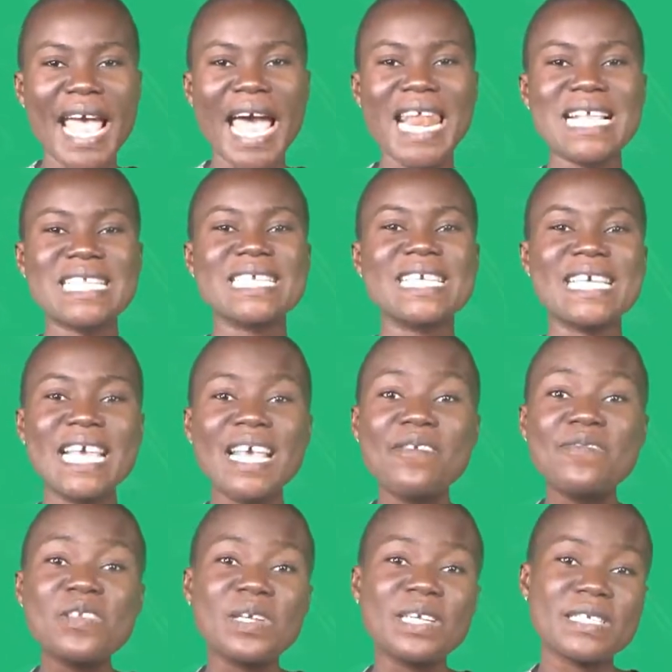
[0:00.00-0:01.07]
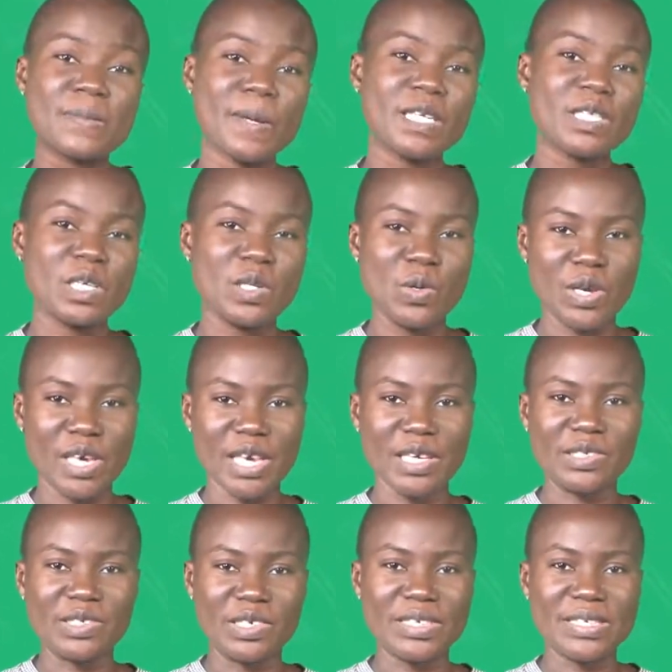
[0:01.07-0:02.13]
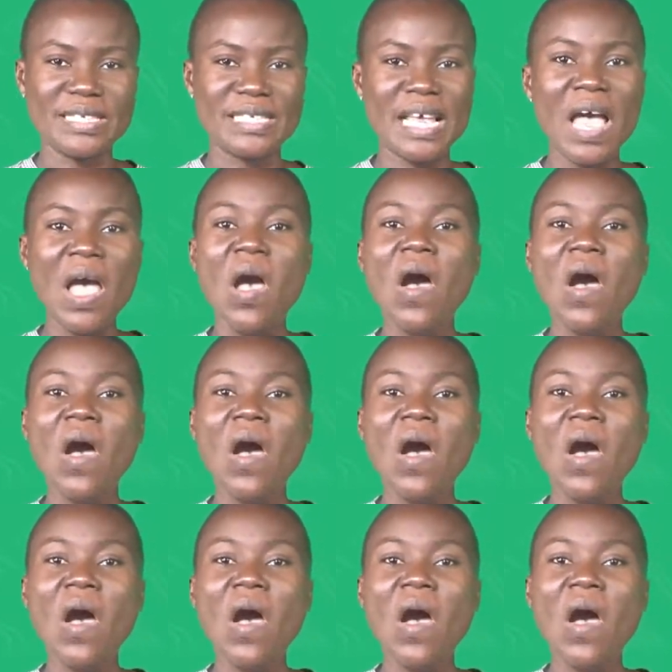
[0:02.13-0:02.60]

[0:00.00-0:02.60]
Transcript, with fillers: and as a gift on special occasions.